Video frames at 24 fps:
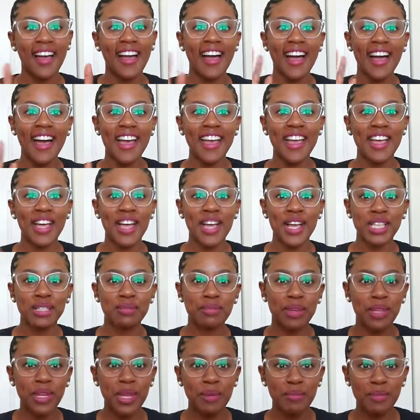Hi guys,
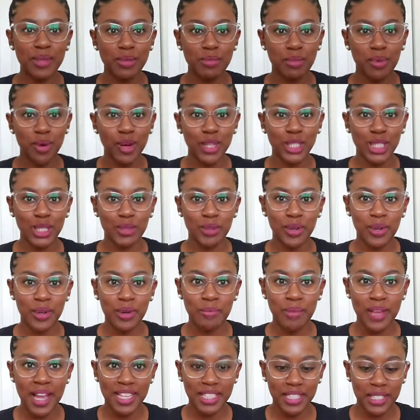my name is Portia.
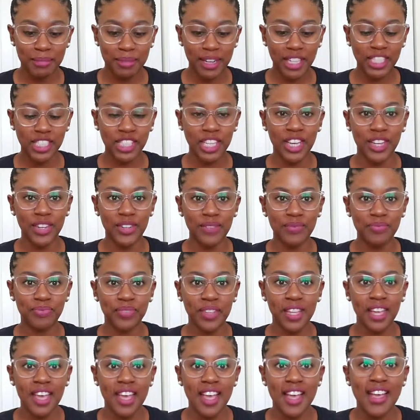Welcome back to my channel.
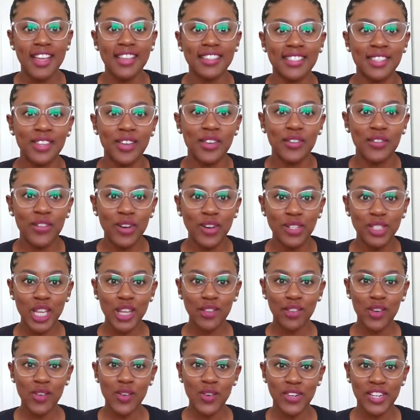So first
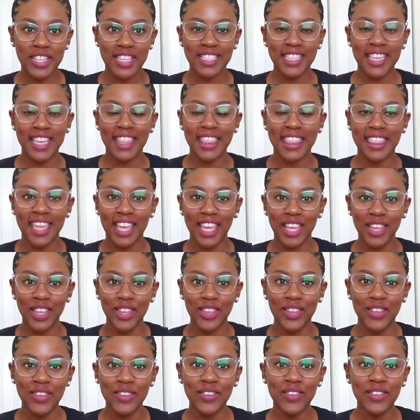off, I want to say
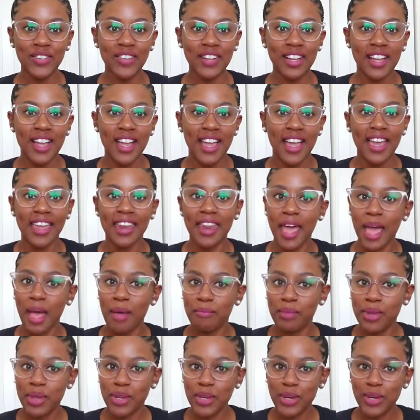thank you and
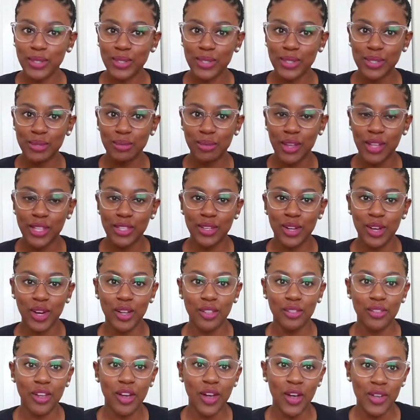happy Nurses Week to all
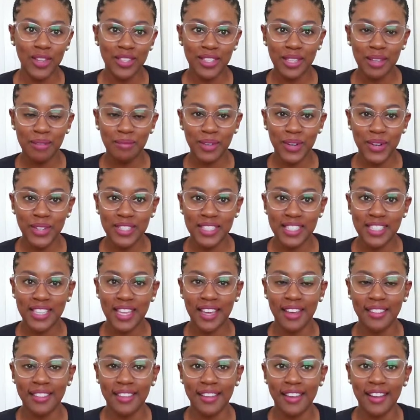of the awesome nurses
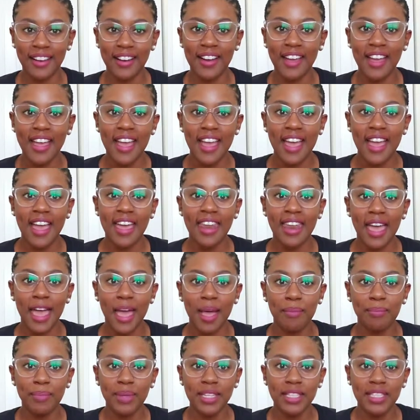out there, and
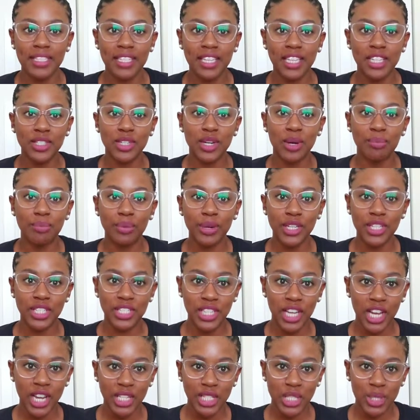happy Teacher
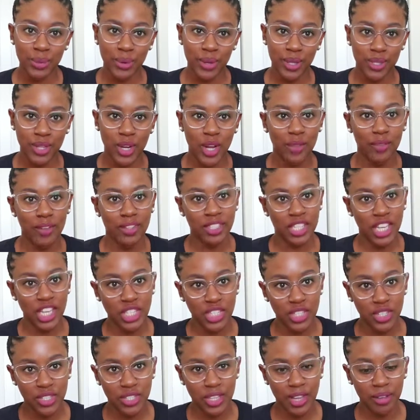Appreciation Week to all the
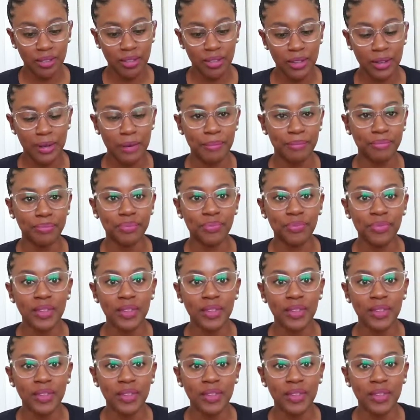teachers out there.